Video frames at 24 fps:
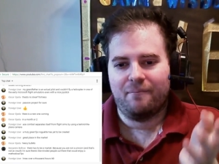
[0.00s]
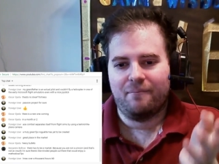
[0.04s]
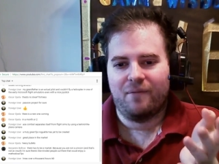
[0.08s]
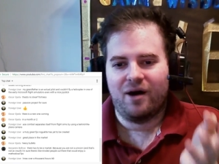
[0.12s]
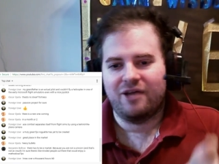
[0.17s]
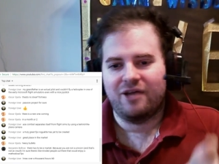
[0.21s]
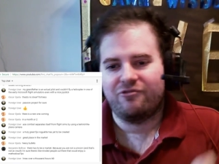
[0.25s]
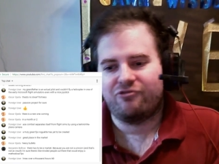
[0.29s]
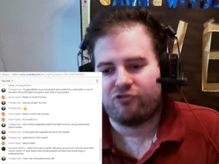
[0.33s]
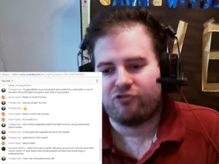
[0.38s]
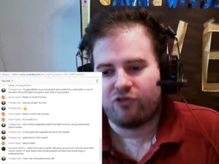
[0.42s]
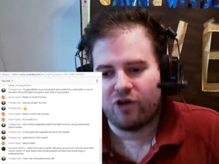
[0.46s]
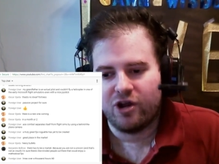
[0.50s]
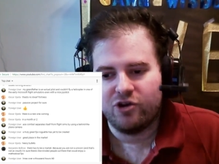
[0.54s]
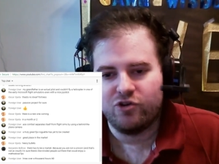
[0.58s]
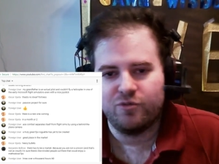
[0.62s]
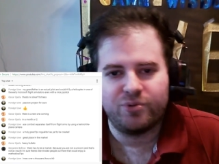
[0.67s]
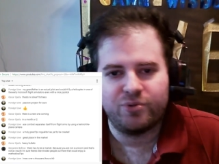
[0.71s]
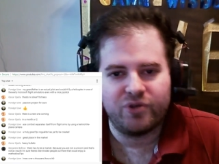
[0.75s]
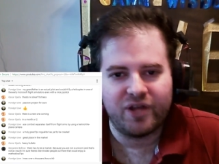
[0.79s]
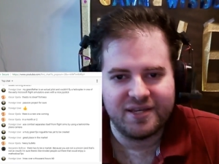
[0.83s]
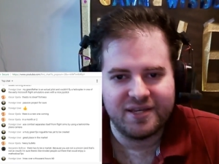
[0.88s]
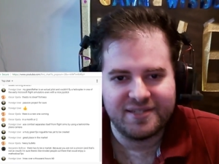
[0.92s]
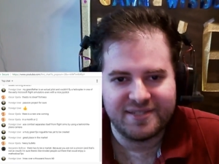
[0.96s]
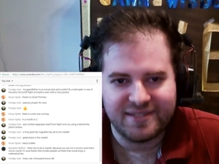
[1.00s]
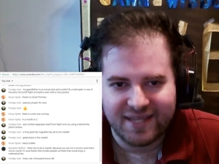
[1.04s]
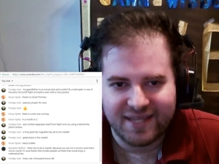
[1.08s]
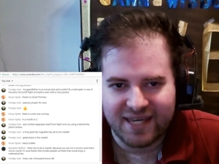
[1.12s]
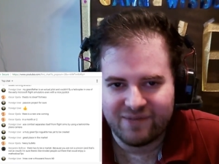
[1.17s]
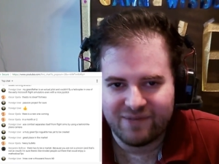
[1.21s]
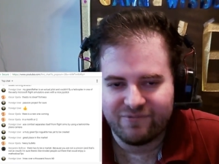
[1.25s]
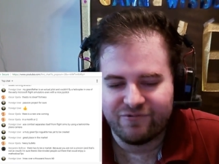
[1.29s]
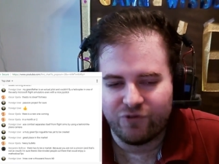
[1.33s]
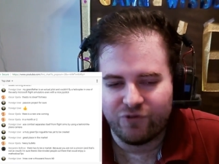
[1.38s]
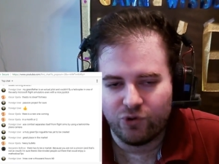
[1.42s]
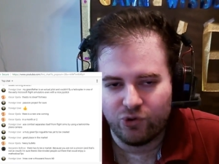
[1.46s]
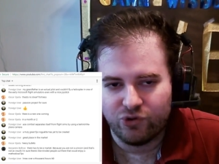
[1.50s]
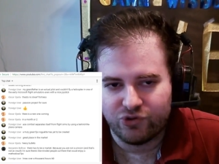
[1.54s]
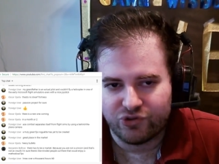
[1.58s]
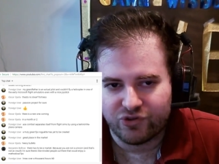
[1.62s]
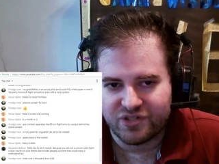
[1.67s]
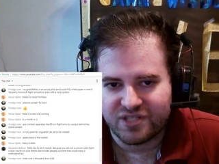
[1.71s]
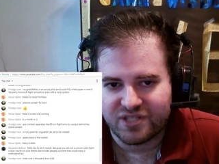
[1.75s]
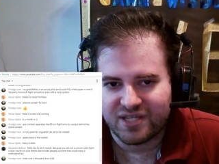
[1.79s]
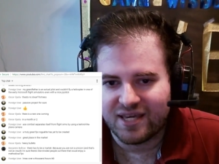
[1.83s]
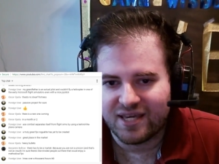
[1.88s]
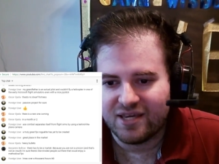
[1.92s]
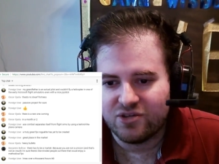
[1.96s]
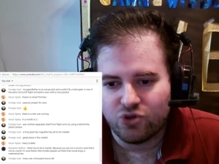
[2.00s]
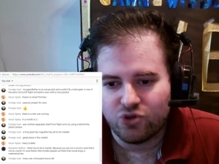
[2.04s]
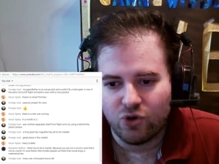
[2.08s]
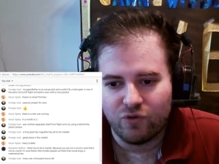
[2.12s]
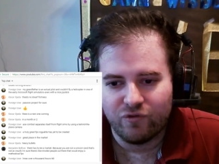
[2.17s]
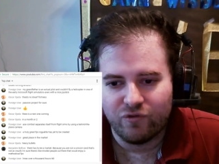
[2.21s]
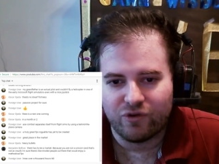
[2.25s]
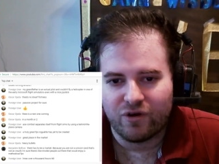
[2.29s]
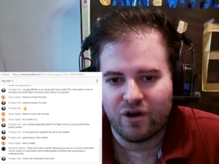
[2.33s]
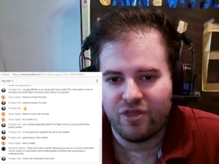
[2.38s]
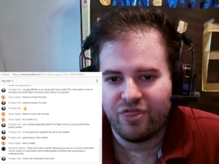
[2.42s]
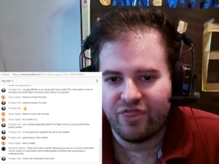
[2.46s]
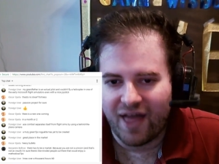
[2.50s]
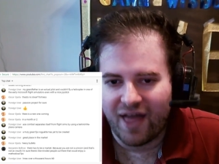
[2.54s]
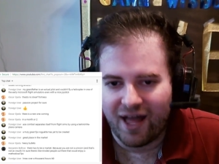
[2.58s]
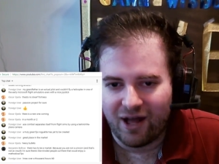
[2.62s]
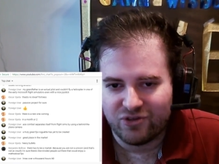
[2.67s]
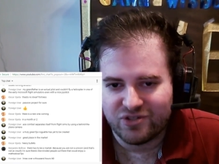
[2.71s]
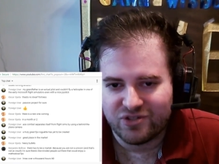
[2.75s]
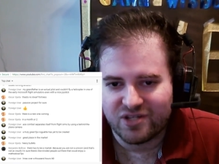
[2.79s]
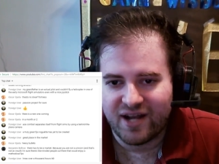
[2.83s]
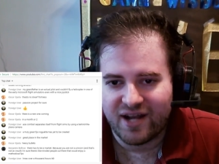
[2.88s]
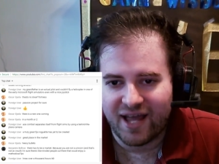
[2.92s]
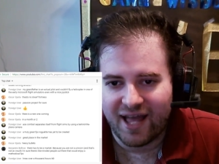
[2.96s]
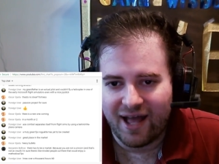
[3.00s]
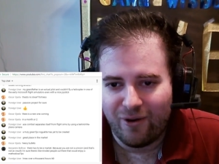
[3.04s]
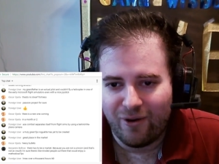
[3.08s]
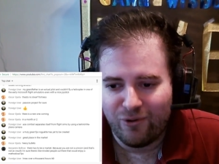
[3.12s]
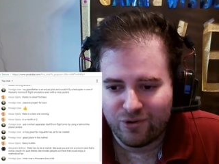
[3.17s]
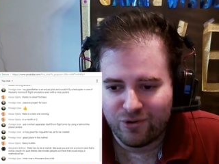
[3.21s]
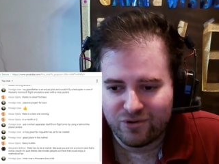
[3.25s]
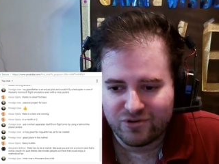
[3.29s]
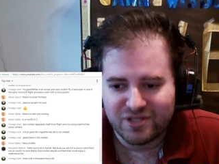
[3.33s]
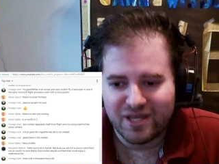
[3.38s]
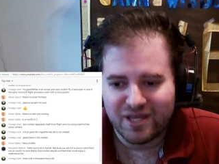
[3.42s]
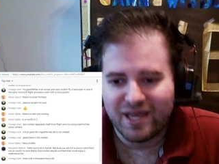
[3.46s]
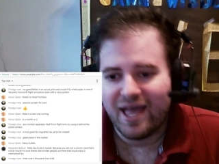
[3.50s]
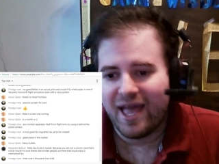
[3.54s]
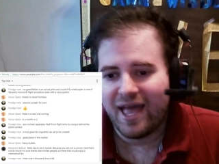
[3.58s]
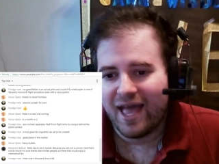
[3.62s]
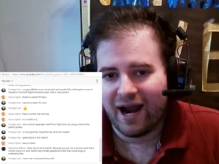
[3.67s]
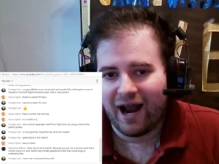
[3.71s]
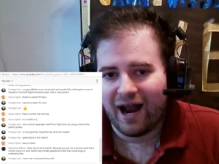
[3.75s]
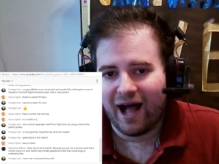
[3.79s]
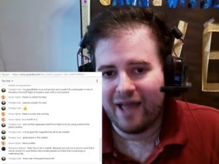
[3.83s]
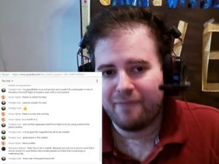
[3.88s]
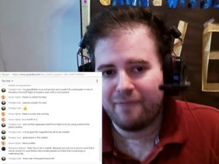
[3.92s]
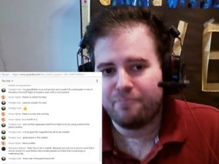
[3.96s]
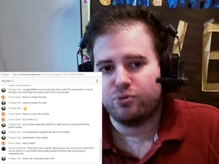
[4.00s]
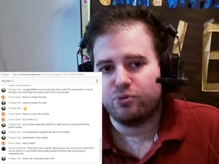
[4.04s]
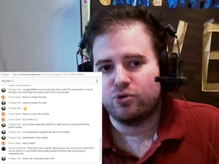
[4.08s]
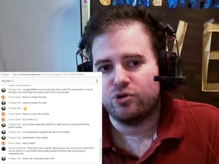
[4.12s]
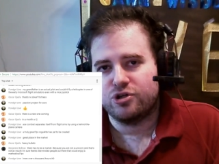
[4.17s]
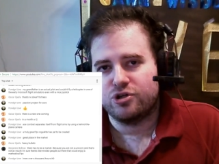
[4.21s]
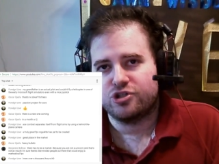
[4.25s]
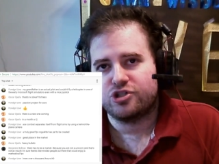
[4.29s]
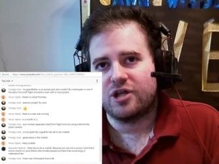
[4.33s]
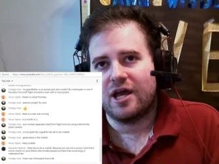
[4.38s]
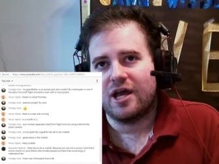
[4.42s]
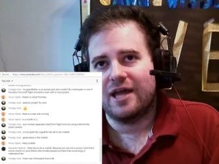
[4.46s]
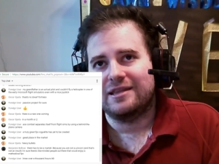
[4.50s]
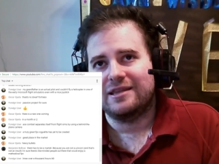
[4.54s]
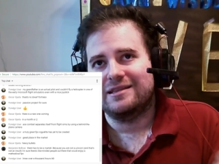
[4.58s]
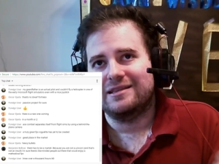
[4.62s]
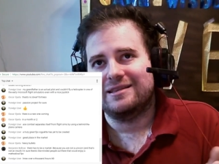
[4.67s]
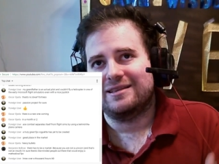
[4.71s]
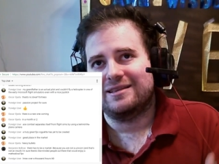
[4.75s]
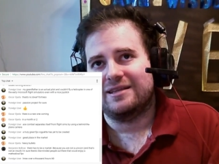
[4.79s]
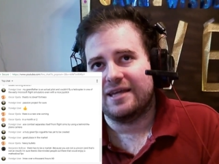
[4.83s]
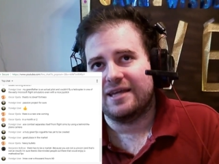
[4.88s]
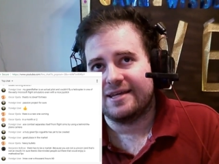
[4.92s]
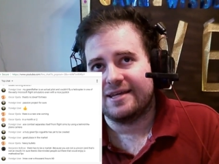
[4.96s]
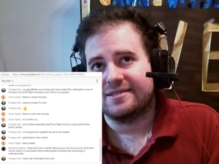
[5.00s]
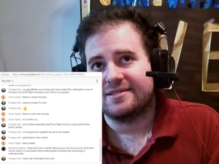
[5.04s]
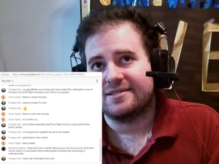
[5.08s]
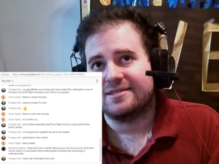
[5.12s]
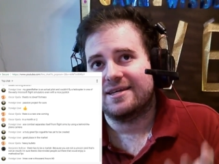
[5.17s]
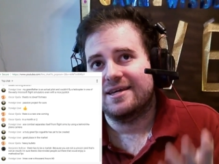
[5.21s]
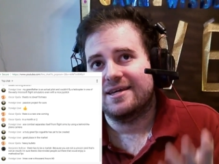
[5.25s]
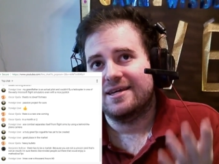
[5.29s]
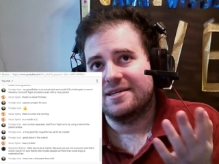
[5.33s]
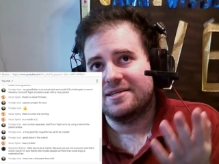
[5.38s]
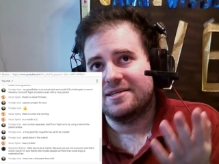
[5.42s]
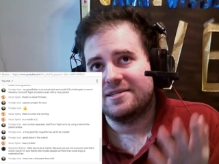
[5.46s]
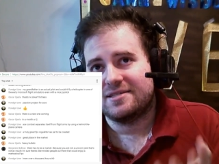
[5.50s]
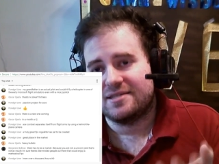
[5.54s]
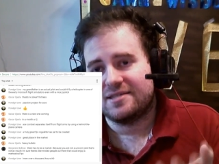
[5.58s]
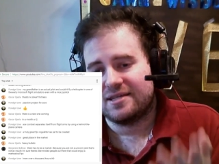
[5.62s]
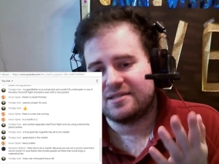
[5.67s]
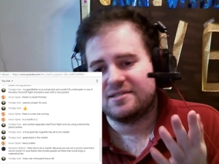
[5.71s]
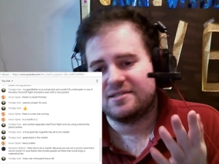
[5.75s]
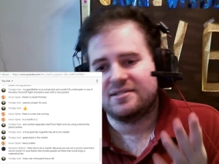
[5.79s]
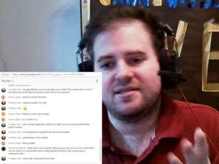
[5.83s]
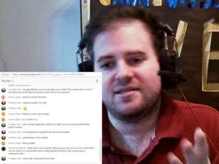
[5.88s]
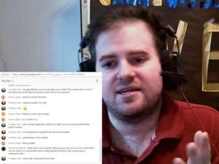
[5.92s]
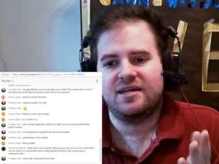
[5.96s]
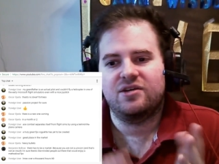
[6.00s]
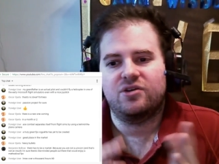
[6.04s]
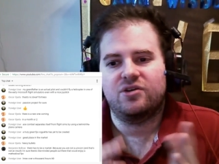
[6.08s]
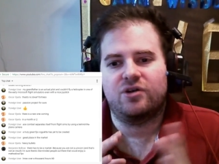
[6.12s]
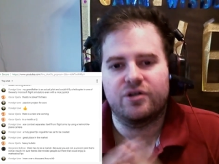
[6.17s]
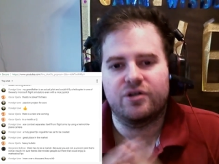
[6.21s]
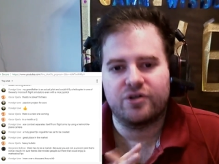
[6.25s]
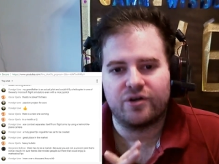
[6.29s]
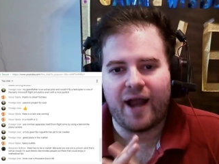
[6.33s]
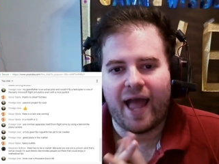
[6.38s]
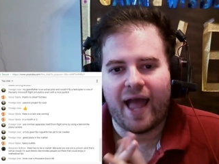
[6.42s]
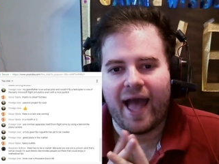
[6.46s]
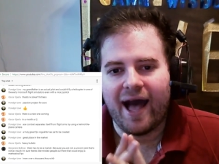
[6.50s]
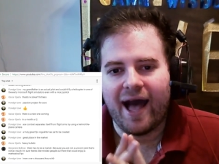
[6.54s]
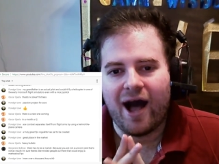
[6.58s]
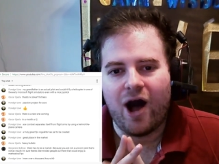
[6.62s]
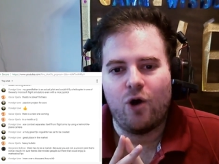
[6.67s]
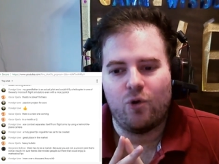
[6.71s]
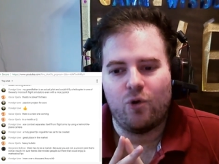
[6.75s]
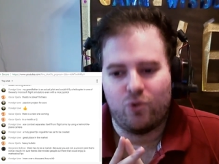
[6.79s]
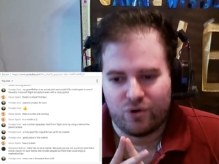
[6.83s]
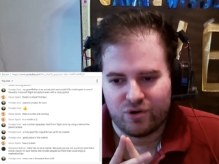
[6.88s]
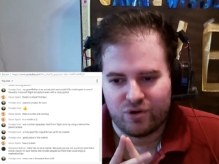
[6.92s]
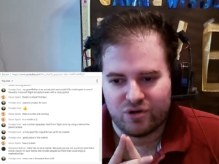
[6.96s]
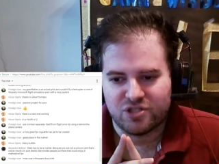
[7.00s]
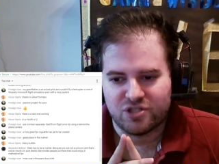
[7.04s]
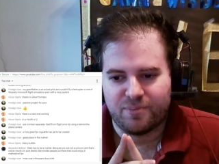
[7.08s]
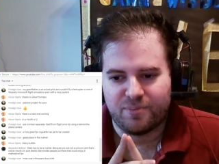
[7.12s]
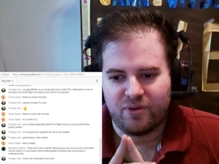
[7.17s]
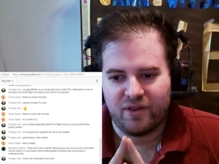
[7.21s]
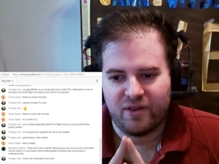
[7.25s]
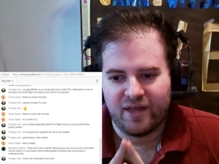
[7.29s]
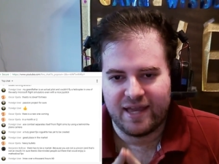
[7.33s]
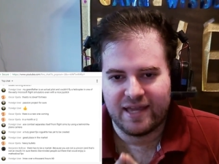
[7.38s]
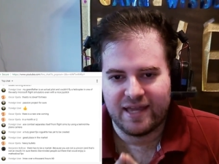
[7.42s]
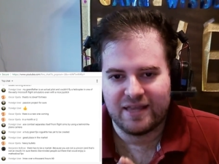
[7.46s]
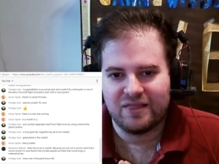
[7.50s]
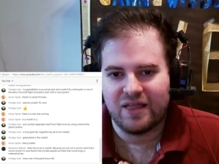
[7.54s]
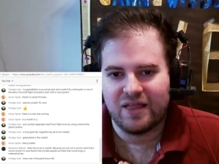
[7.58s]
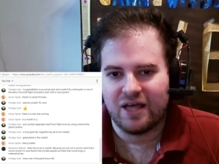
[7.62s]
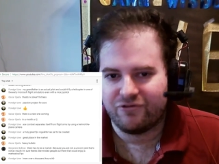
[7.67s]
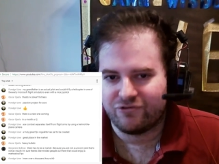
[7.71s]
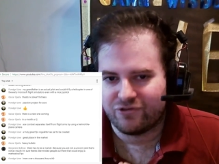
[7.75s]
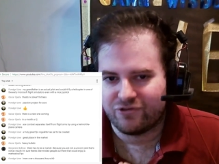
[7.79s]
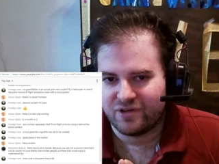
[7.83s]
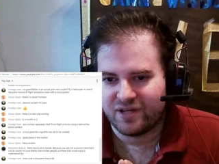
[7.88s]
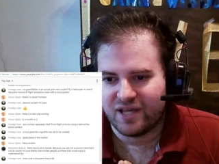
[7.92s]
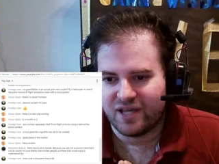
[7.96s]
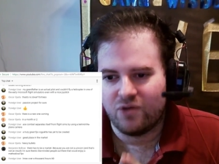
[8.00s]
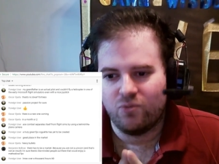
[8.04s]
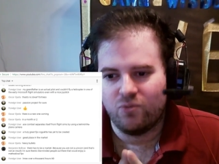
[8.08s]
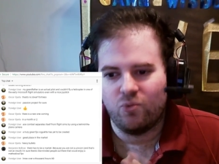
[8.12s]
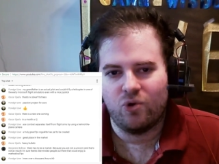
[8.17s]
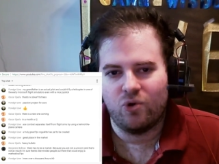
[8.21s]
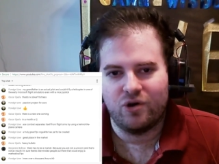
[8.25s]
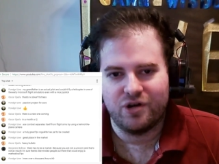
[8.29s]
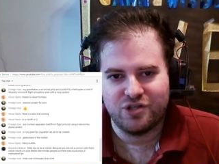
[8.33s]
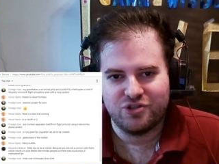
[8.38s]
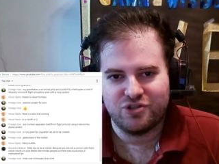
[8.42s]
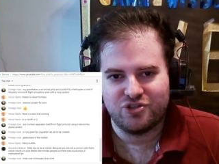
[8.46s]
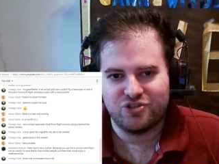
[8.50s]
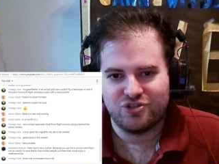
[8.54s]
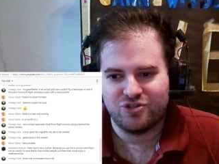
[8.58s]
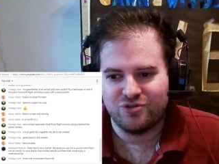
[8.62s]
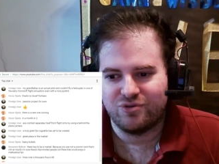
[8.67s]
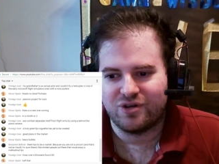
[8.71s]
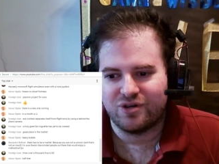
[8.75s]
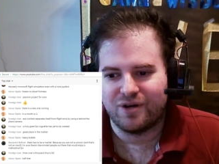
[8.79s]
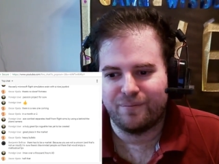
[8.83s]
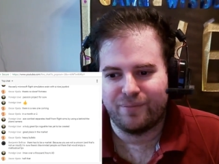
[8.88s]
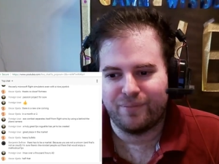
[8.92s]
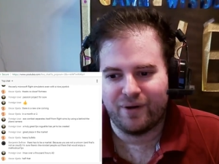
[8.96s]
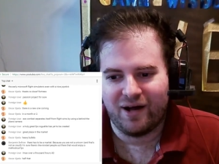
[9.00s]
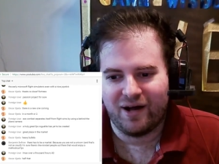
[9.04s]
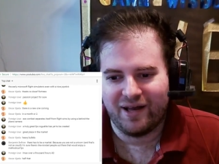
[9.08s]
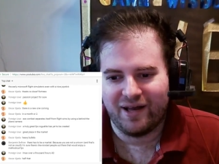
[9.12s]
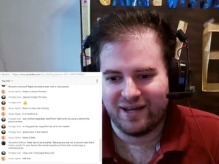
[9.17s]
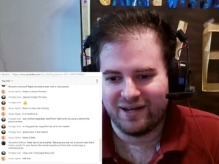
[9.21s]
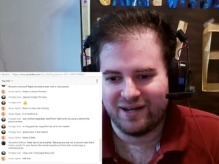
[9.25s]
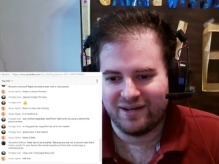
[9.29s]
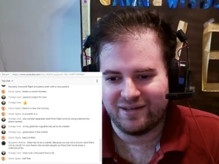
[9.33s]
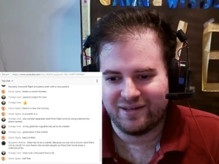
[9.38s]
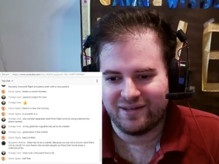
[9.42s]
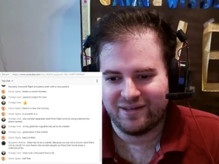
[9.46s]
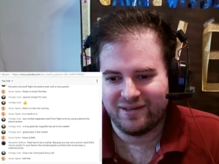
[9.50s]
My friend who plays Team Fortress, he is over a thousand hours, and I pushed at least sixteen hundred hours playing Left four Dead one and two combined.